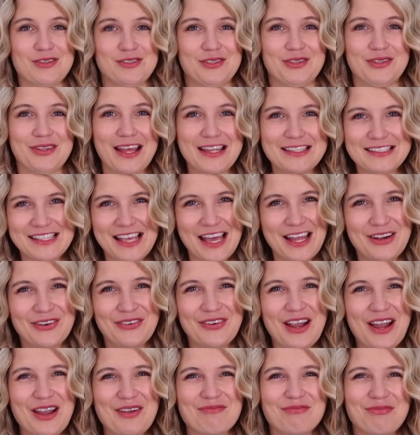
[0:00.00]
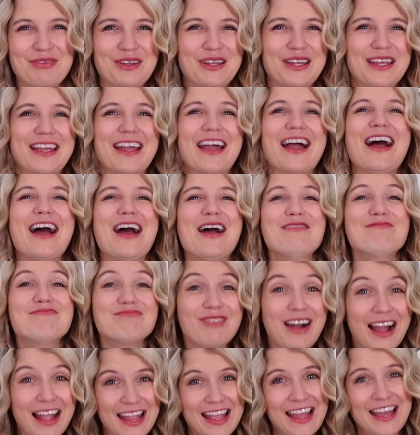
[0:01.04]
So that's kind of where I'm putting
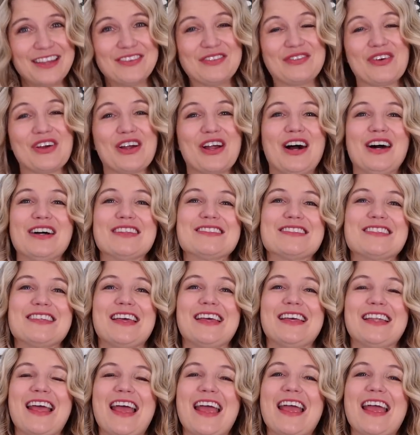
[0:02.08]
my head for content